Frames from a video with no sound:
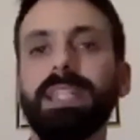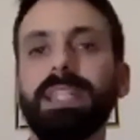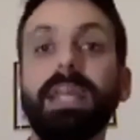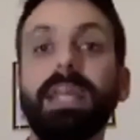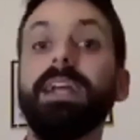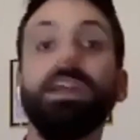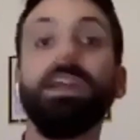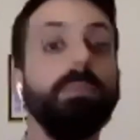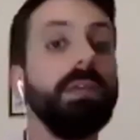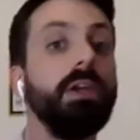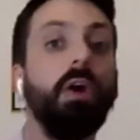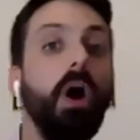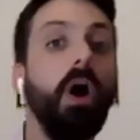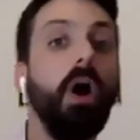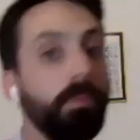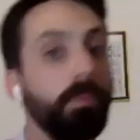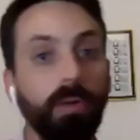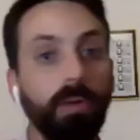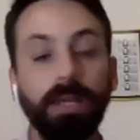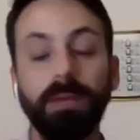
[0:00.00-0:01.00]
It can be
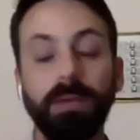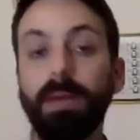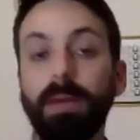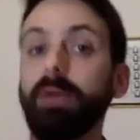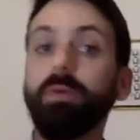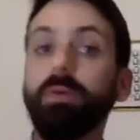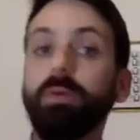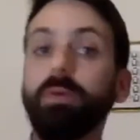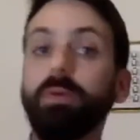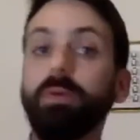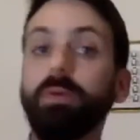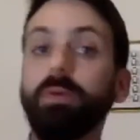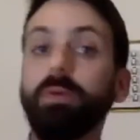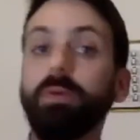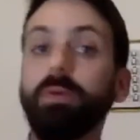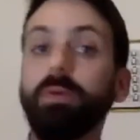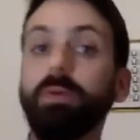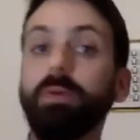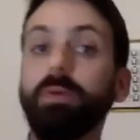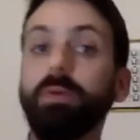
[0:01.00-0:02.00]
operated by all sorts
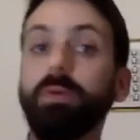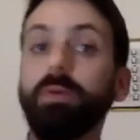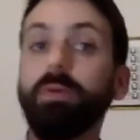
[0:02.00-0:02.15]
of different